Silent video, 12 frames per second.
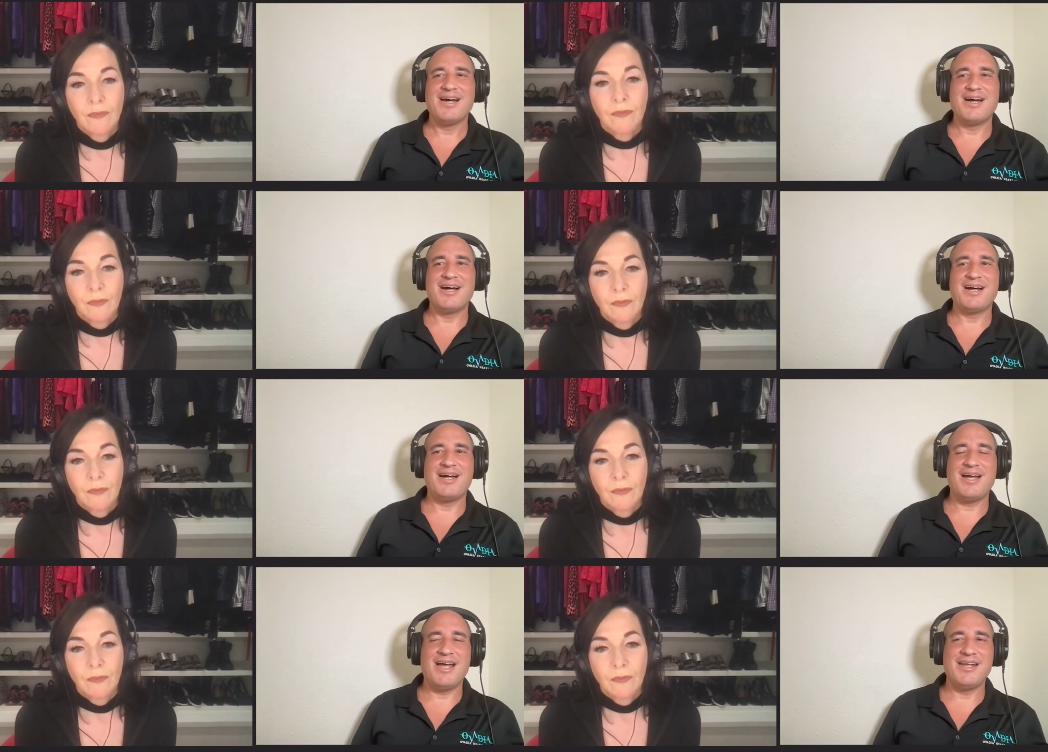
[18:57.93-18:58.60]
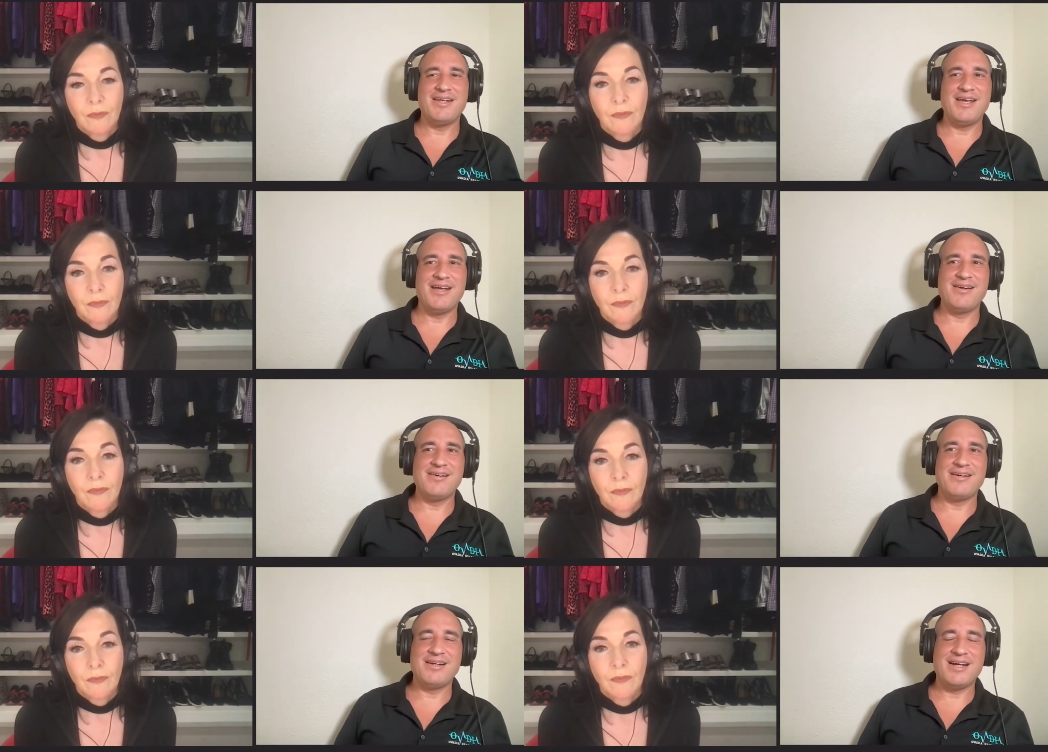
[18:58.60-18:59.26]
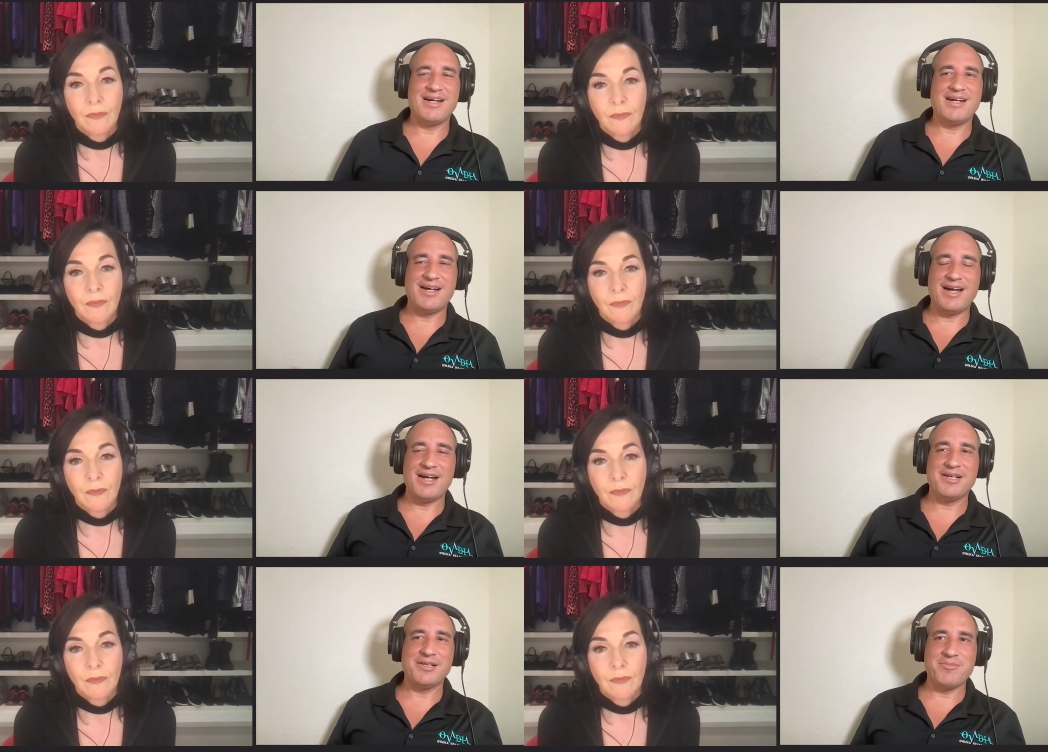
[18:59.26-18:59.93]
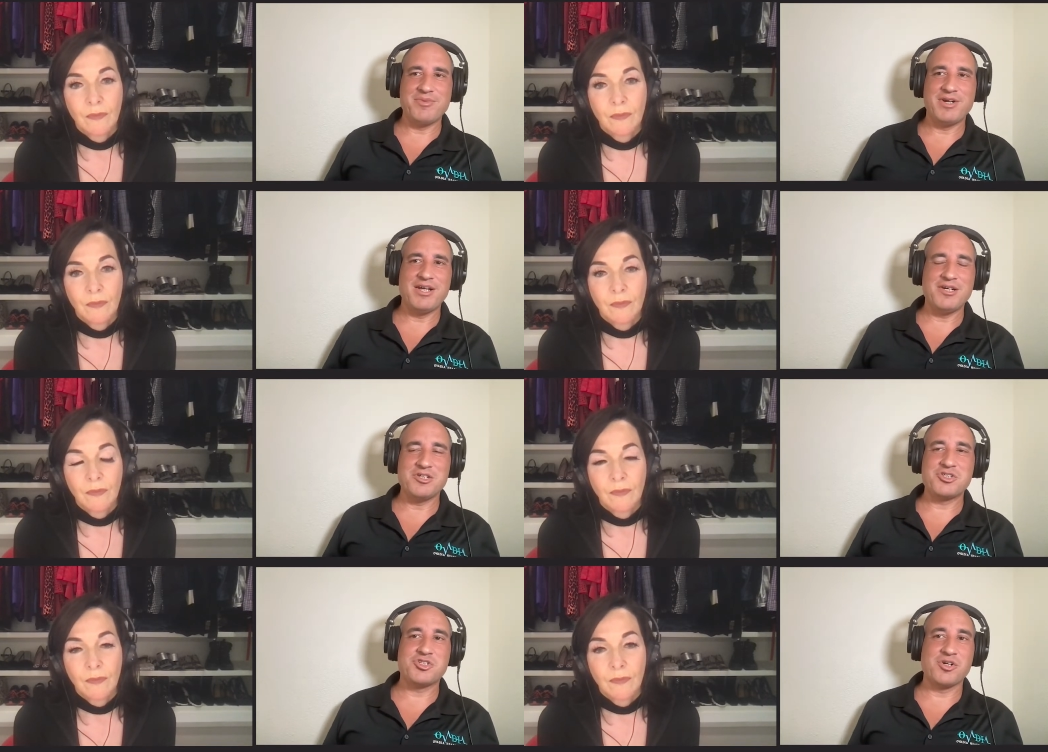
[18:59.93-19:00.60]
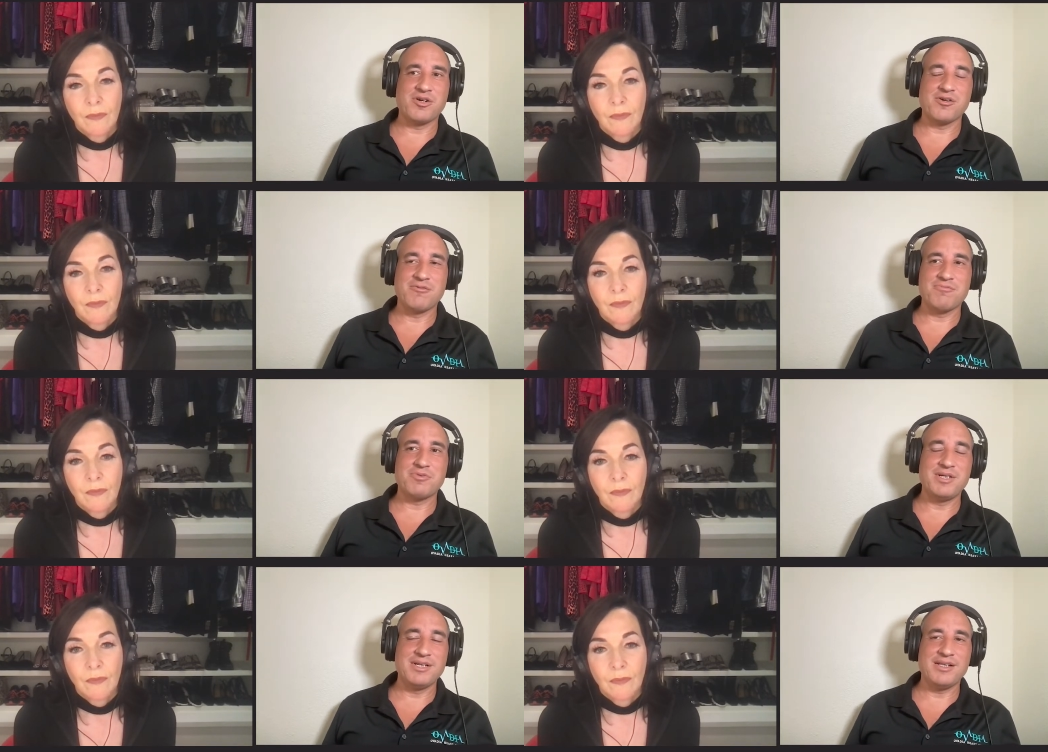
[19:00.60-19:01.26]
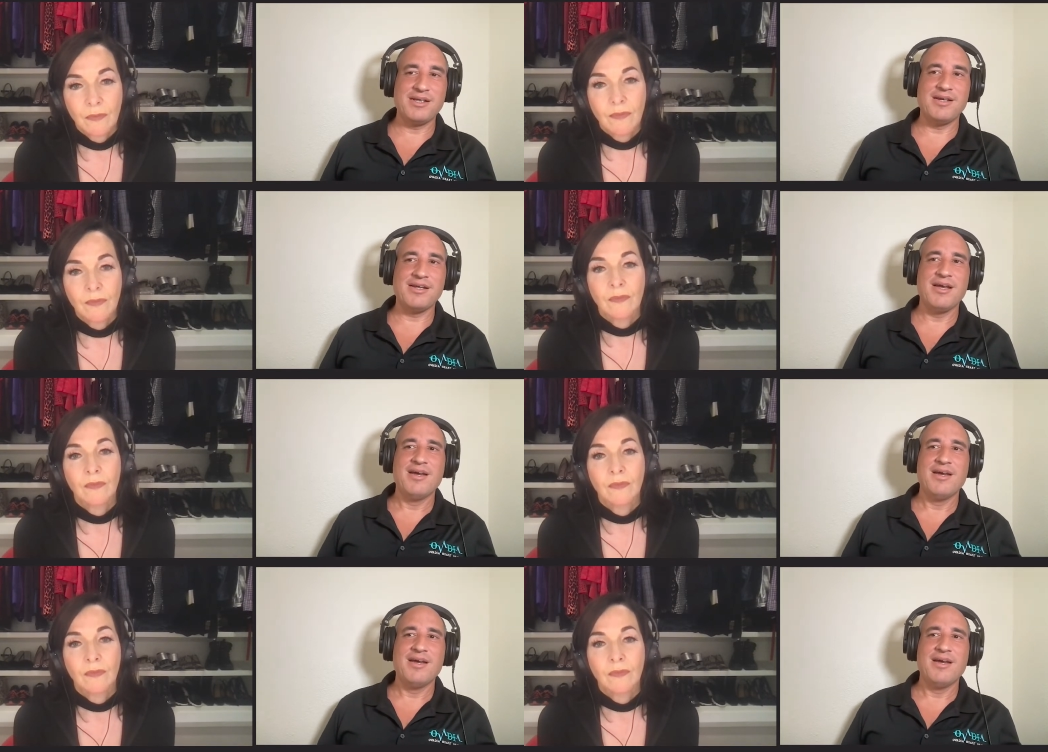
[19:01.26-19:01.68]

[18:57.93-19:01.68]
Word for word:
Speaker 1: Uh, and then uh, I eliminated sugar completely.